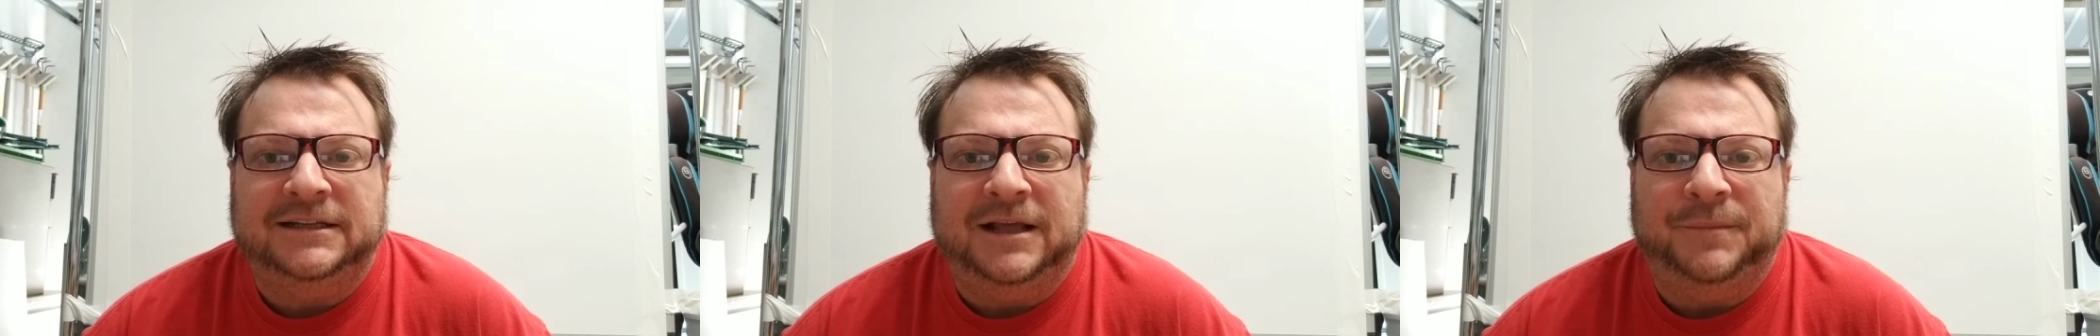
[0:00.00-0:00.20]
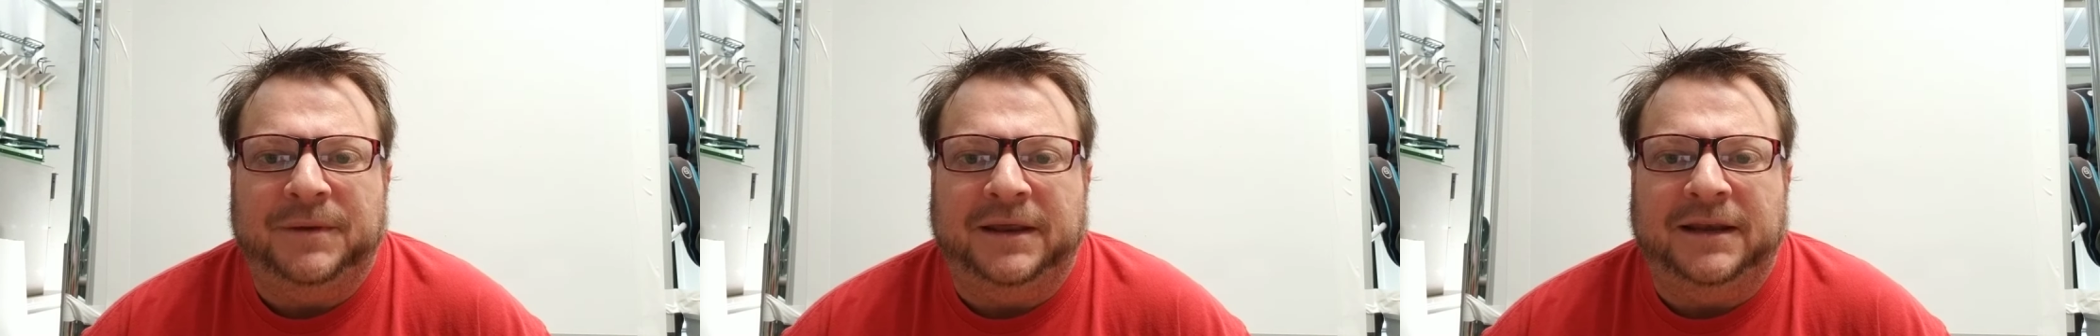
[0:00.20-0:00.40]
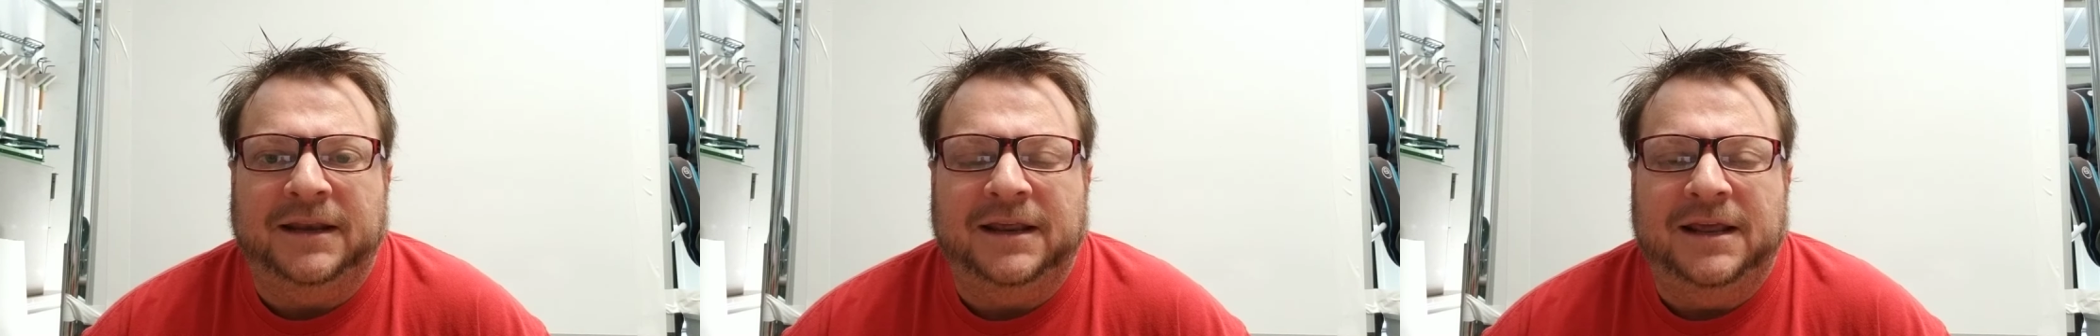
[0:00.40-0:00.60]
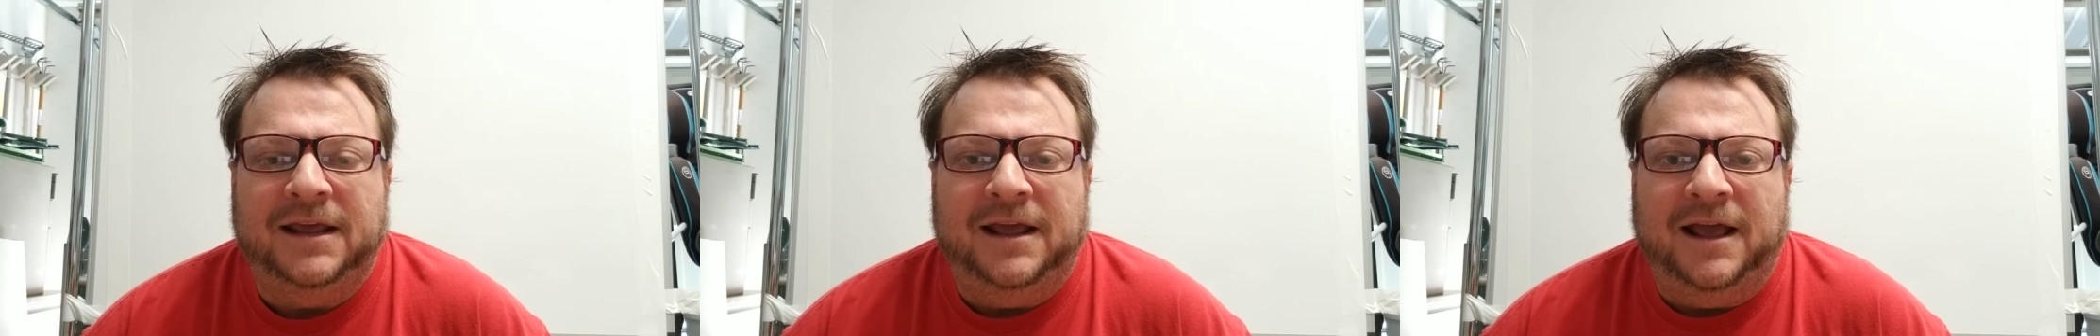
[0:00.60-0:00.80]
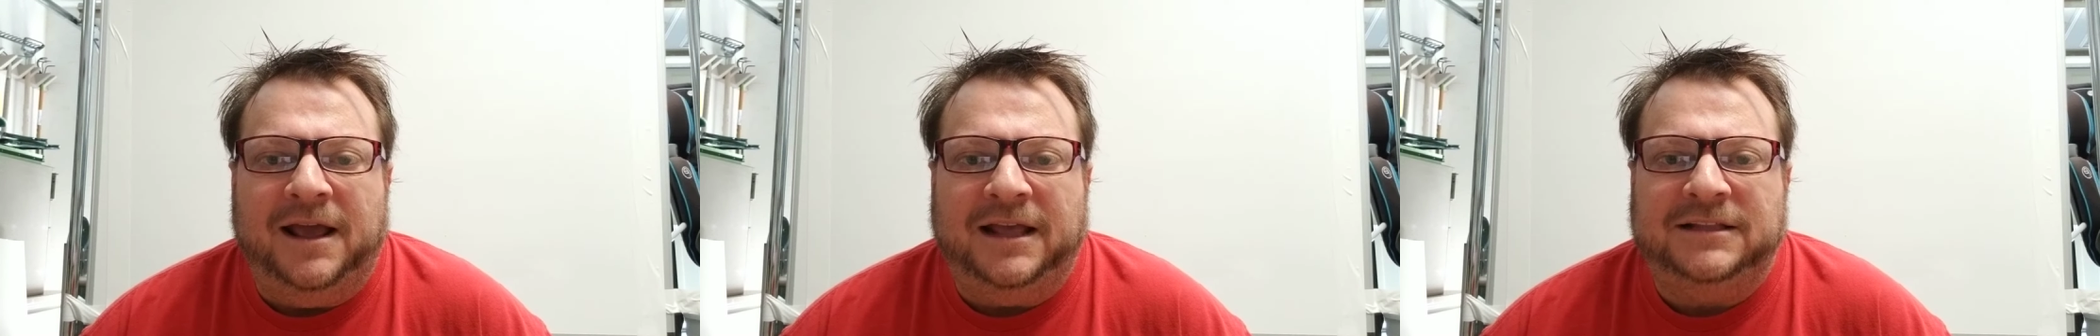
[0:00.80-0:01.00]
I mean,
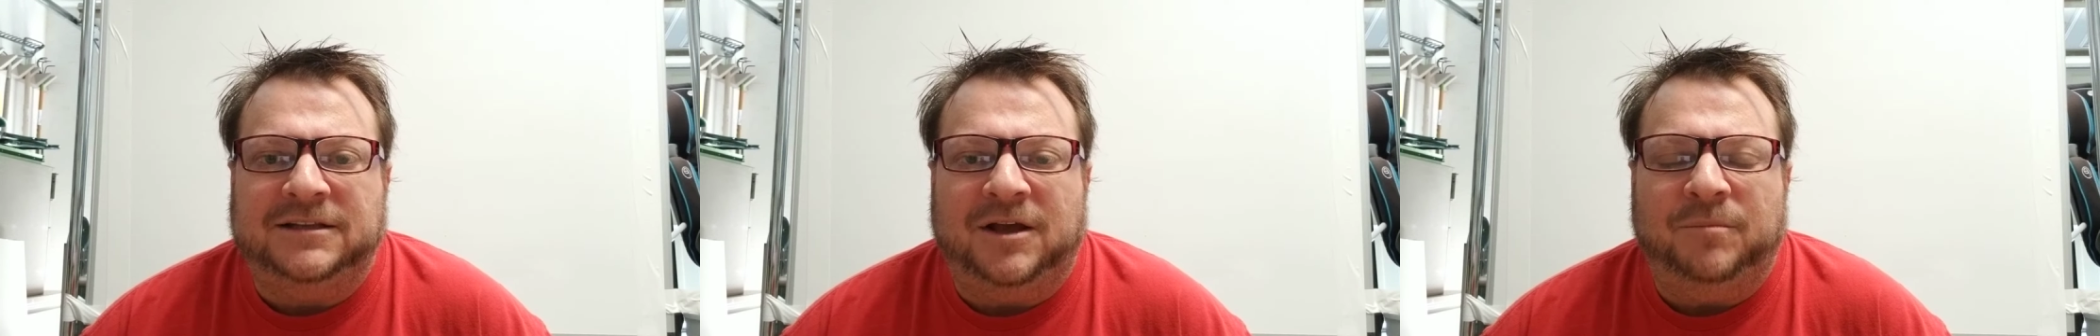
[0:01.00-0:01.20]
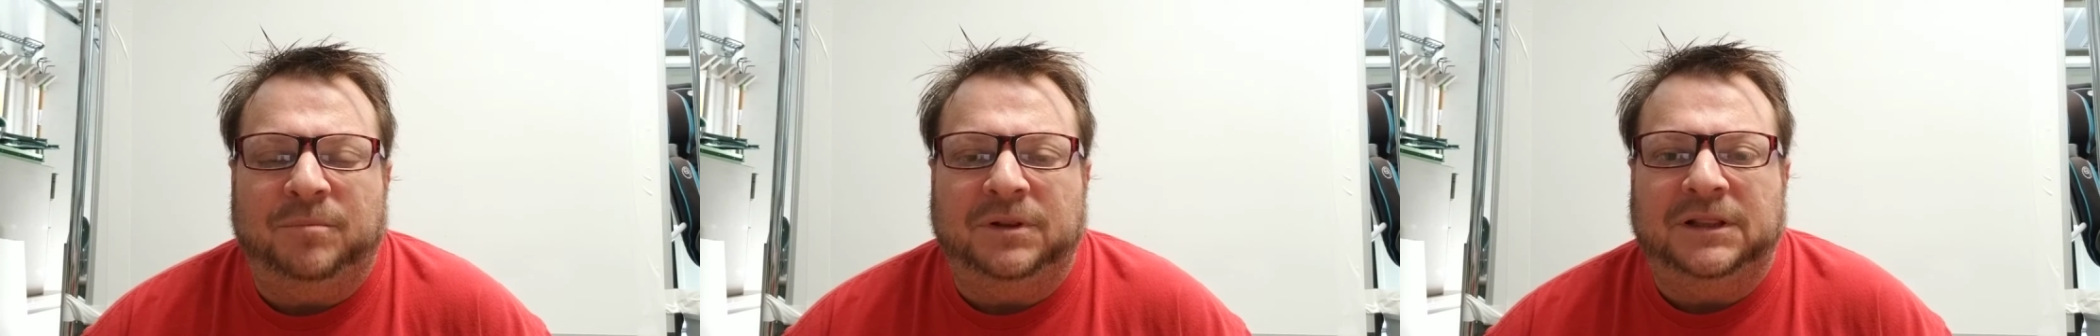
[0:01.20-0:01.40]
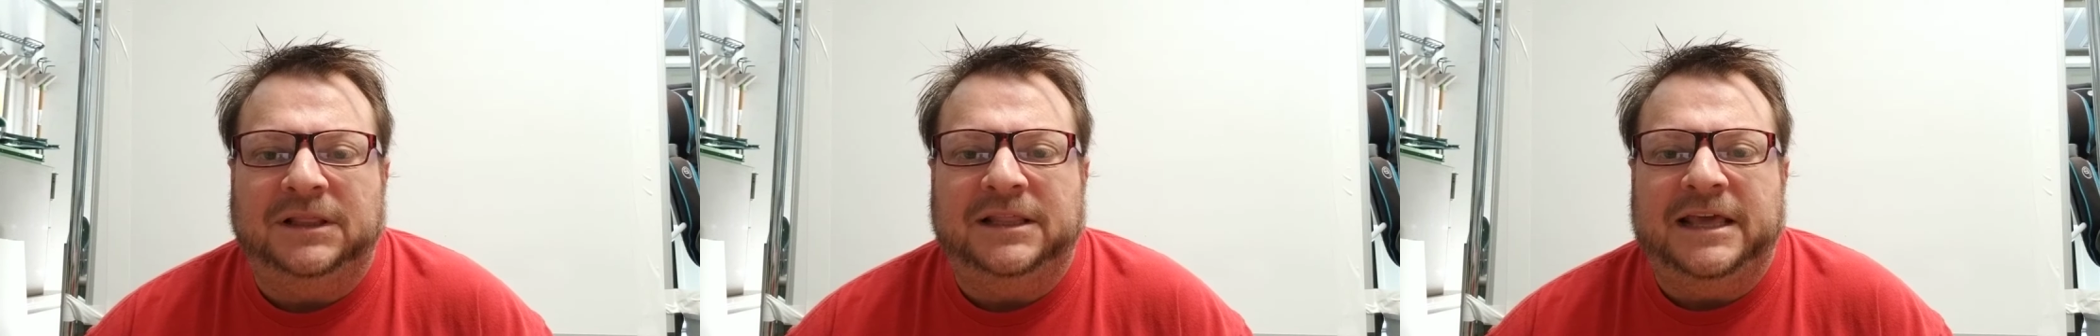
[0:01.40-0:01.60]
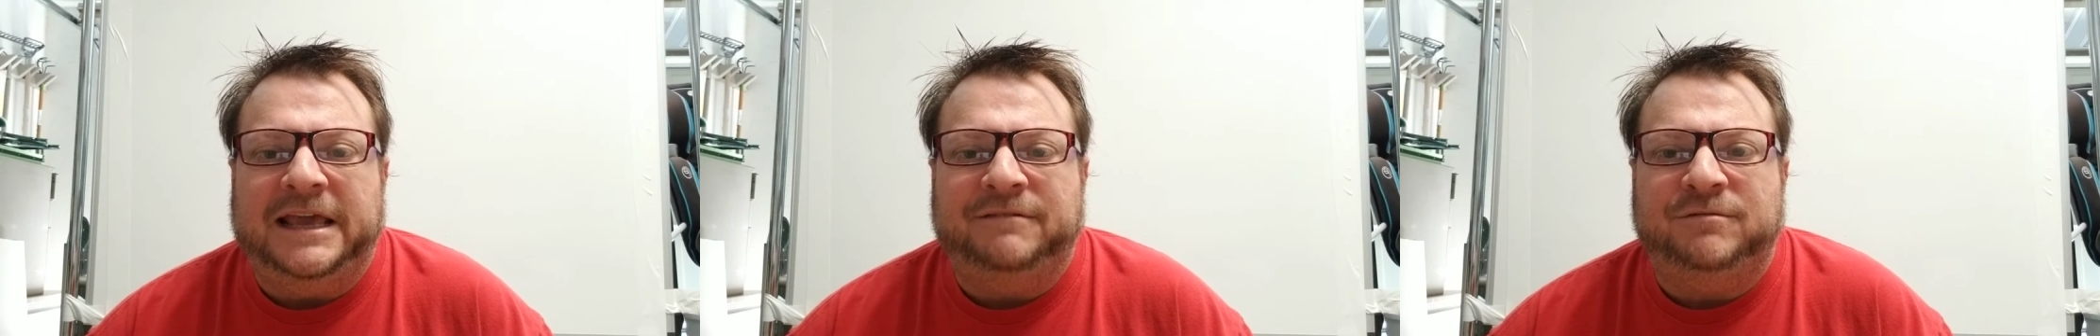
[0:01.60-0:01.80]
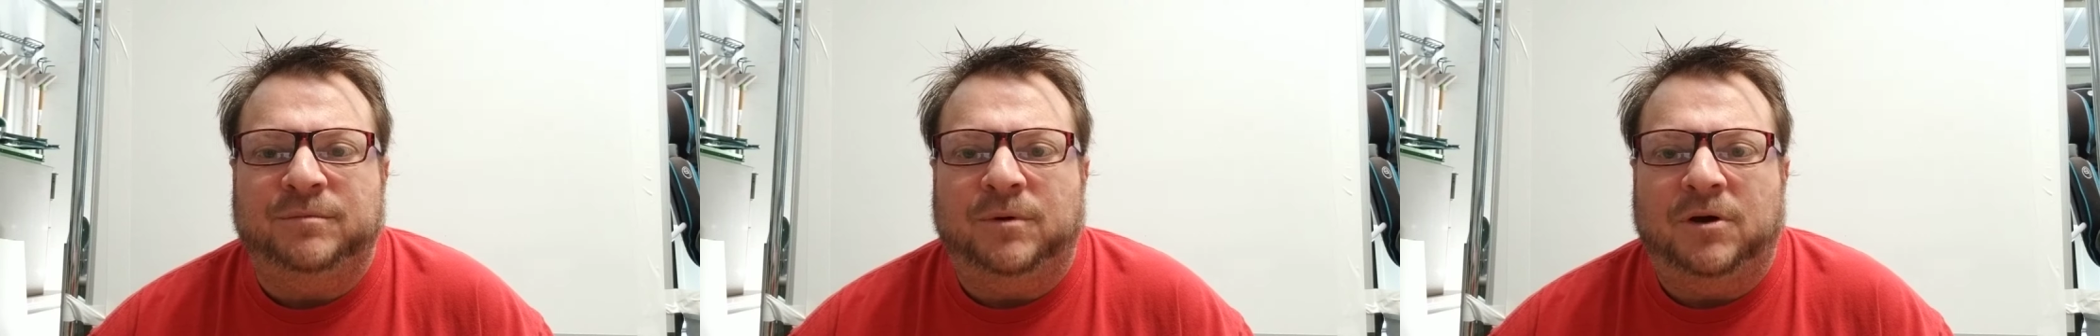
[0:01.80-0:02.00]
it's
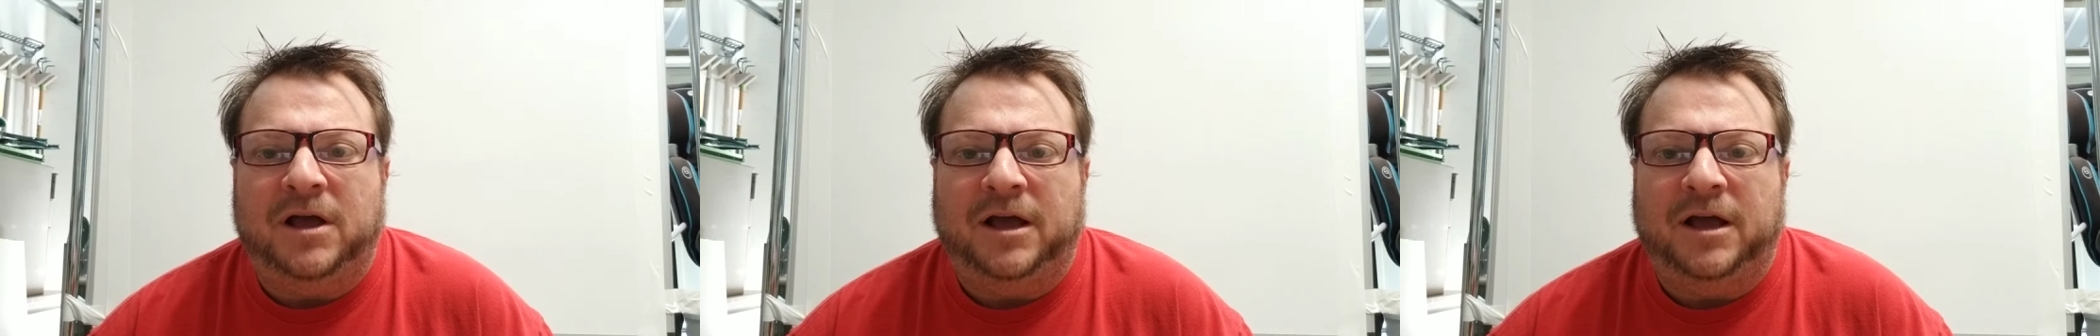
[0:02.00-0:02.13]
unbelievable